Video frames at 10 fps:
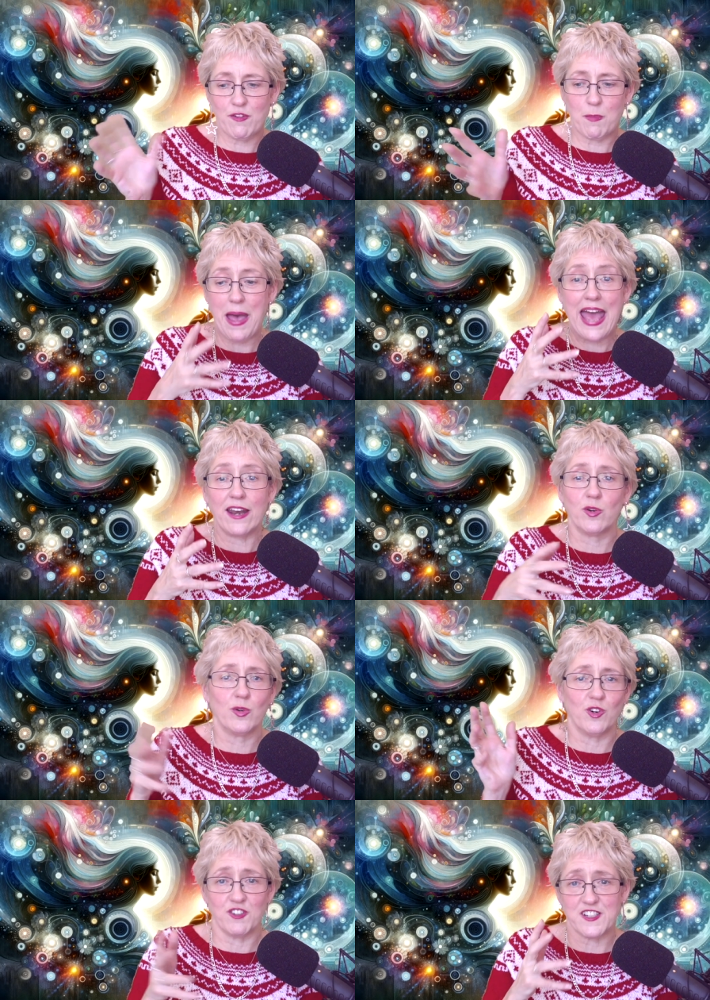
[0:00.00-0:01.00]
of a
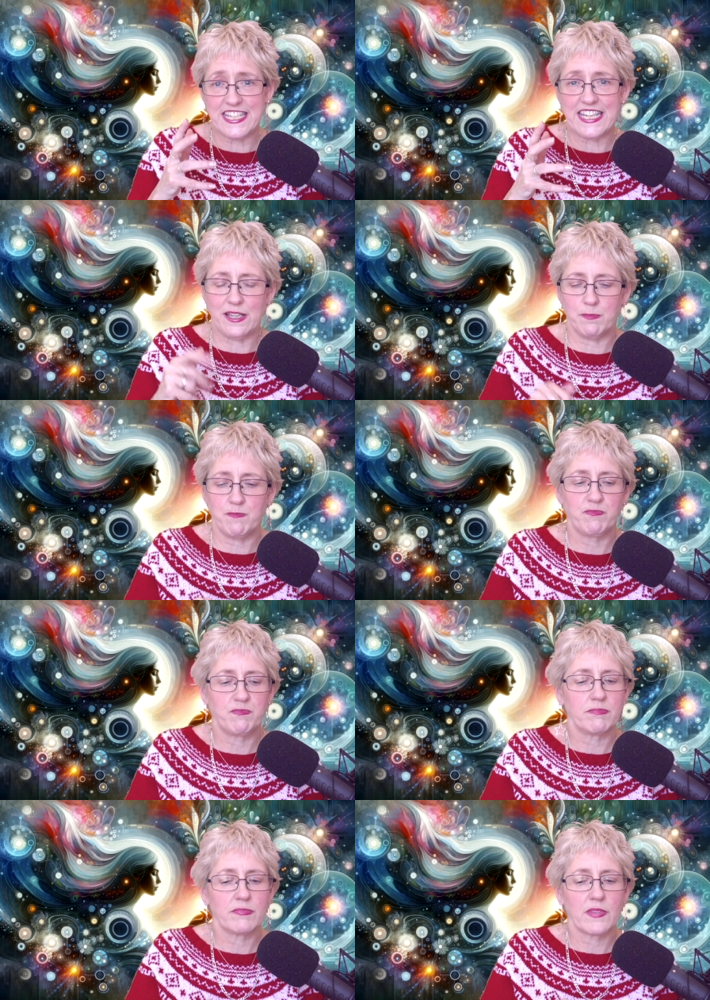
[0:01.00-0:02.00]
panel or a team.
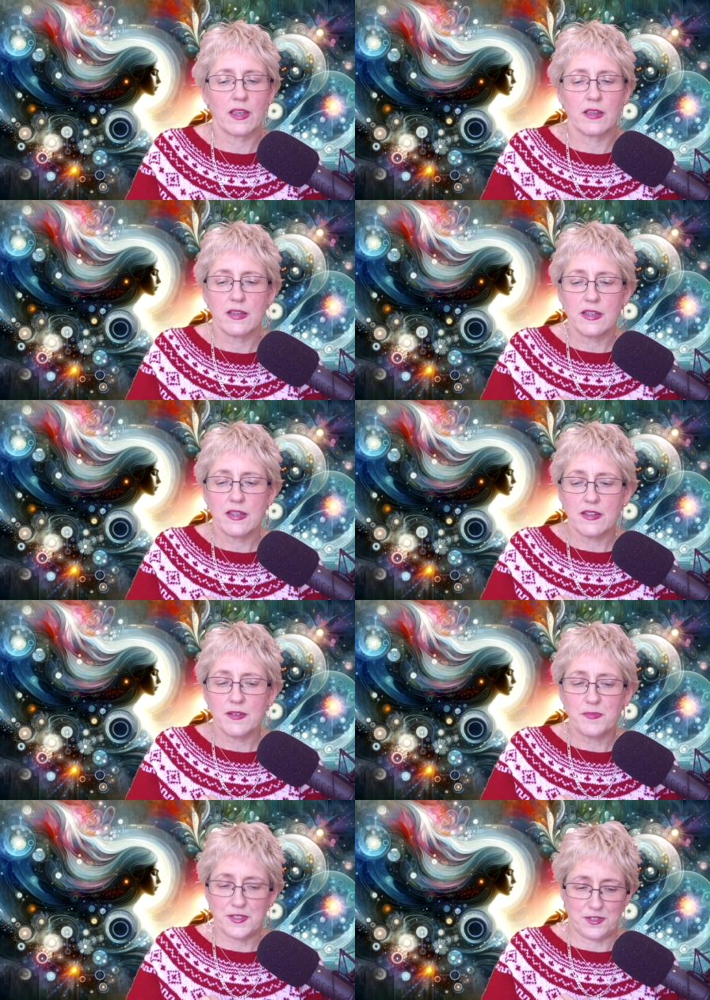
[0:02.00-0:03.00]

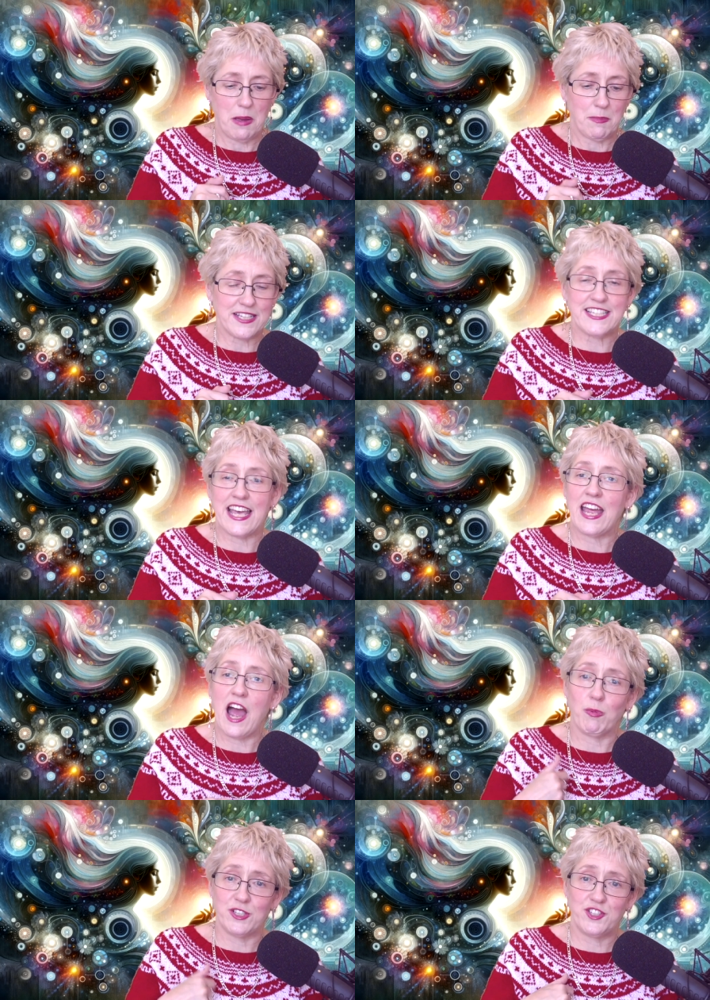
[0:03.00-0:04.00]
So I might
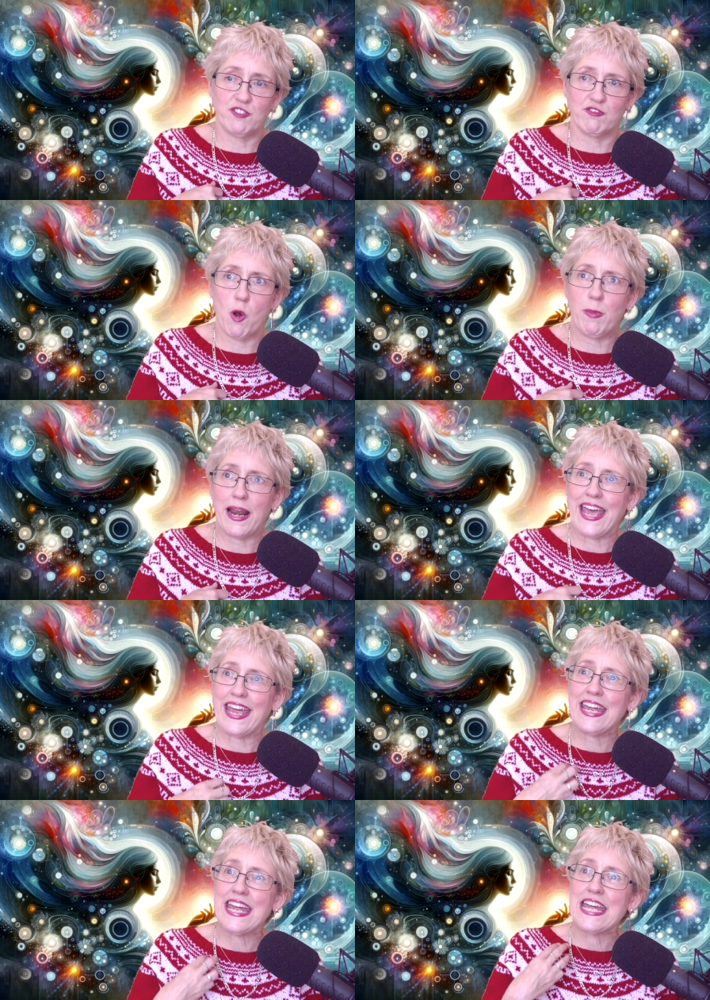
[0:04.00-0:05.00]
say, I want you to role
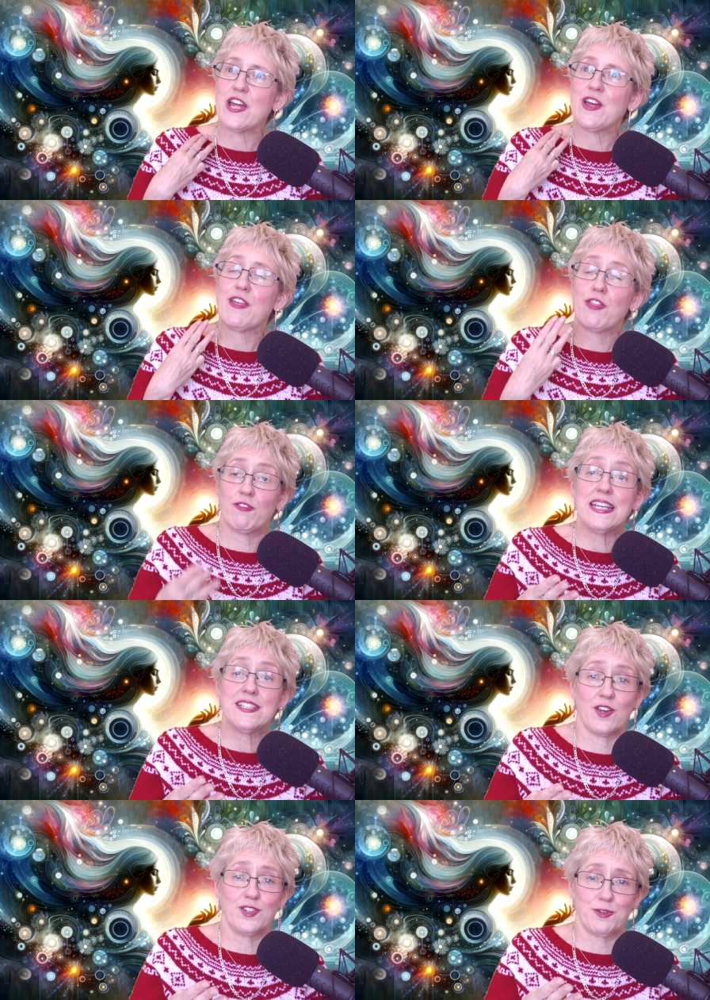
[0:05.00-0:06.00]
play
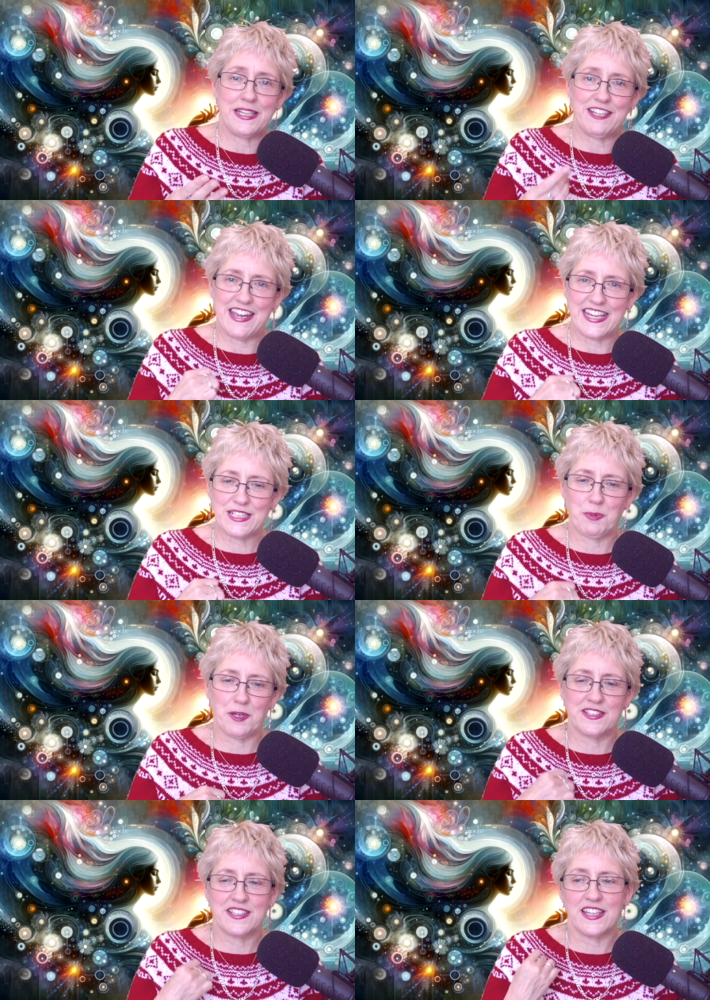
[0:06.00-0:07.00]
3 social media
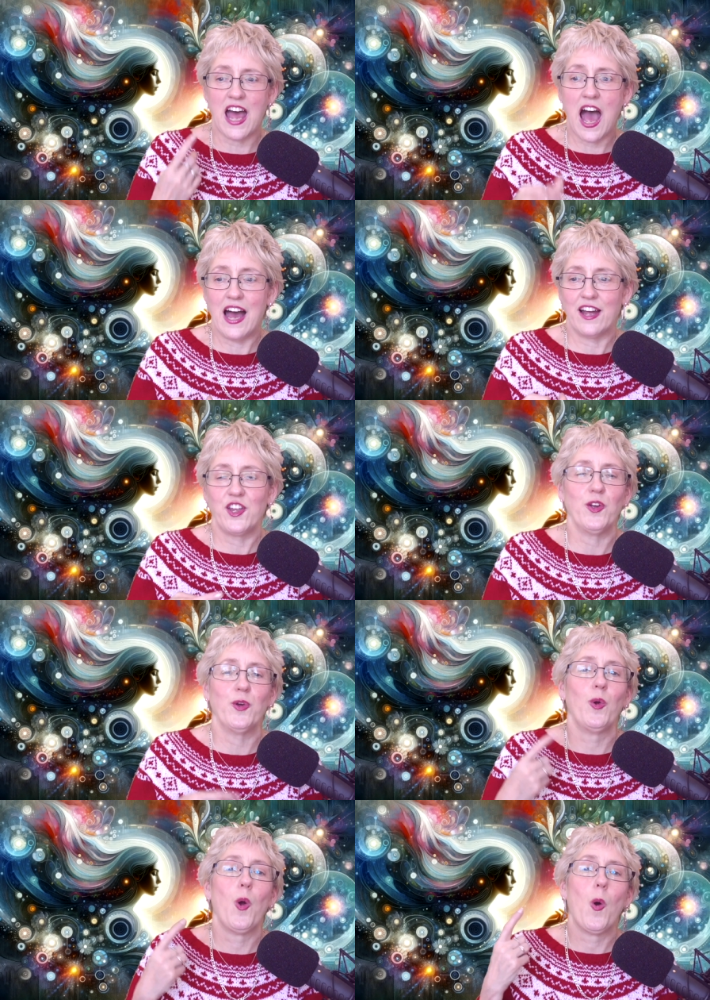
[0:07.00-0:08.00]
experts and
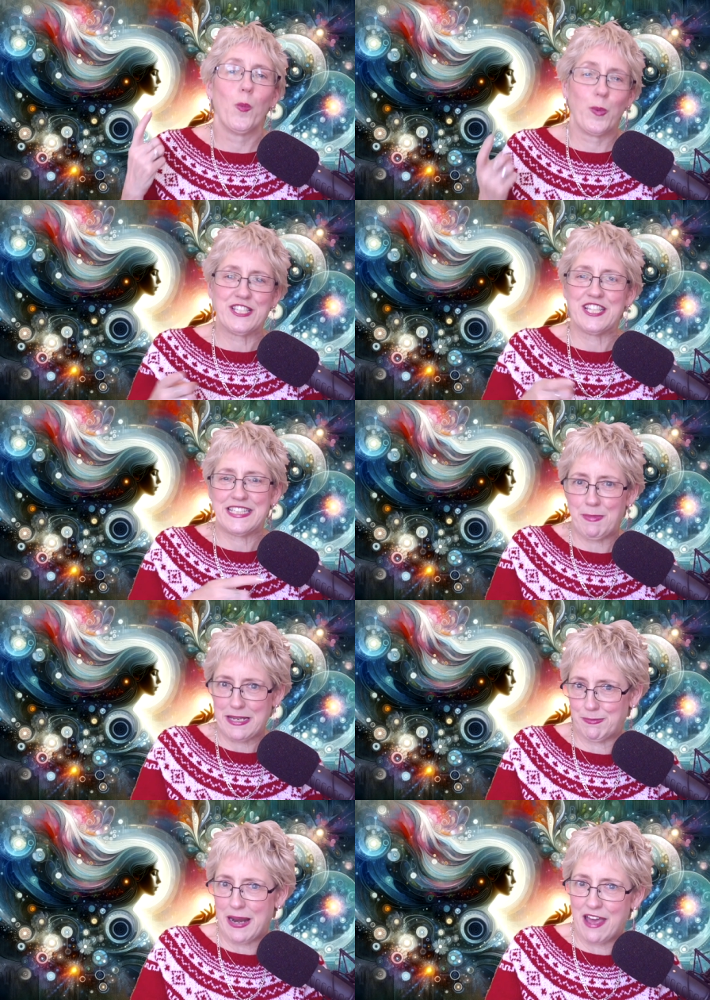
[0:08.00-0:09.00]
argue which is the
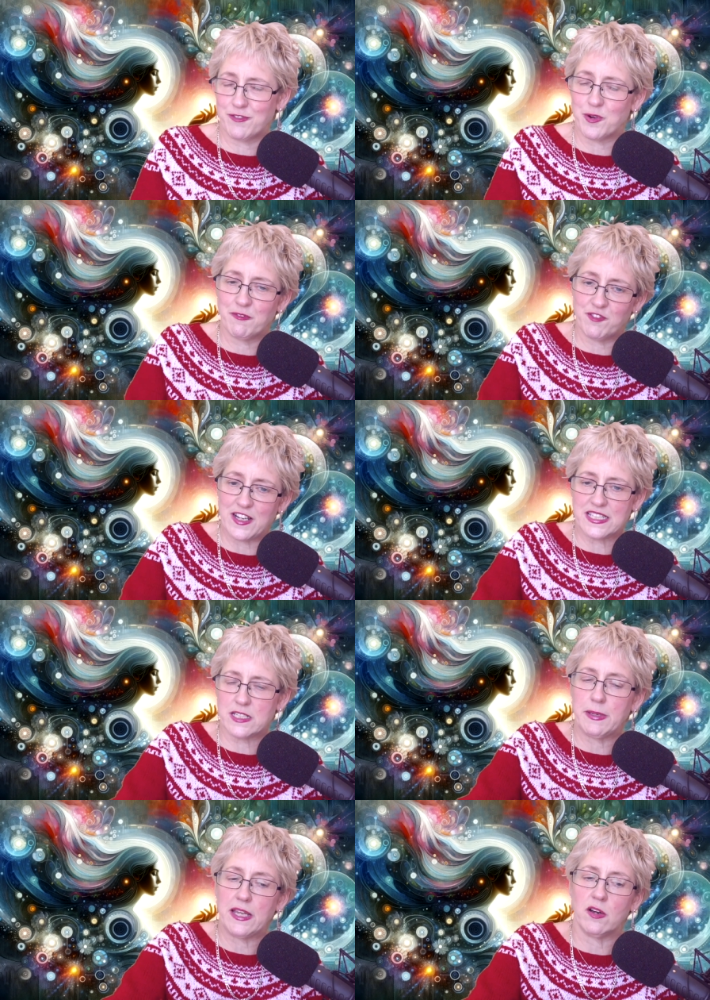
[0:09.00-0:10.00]
best platform for
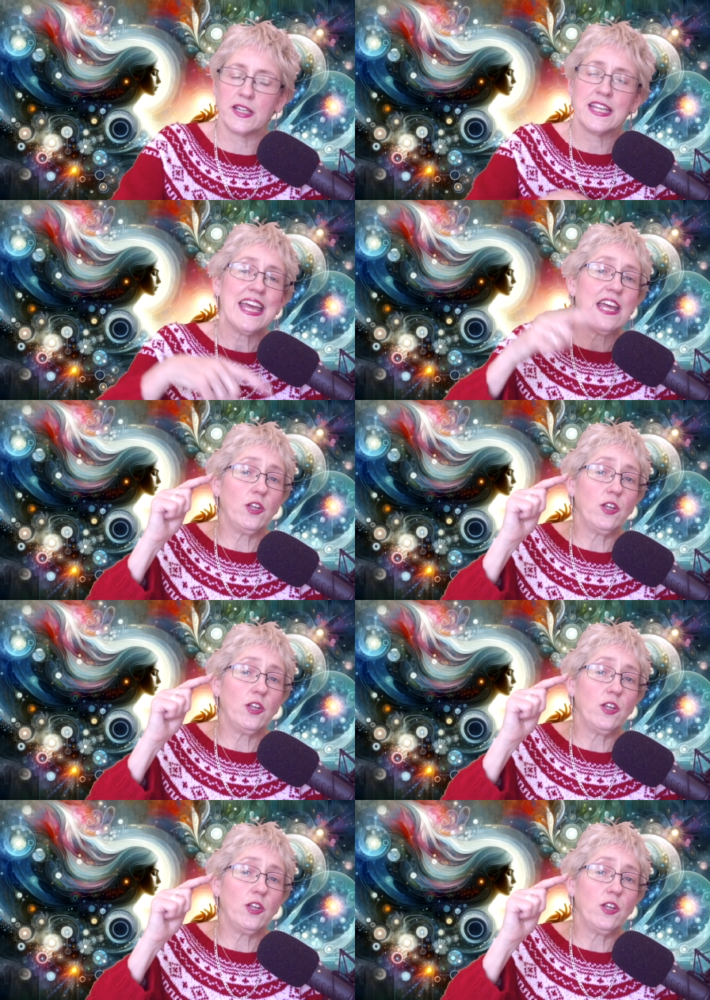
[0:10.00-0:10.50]
us to be on.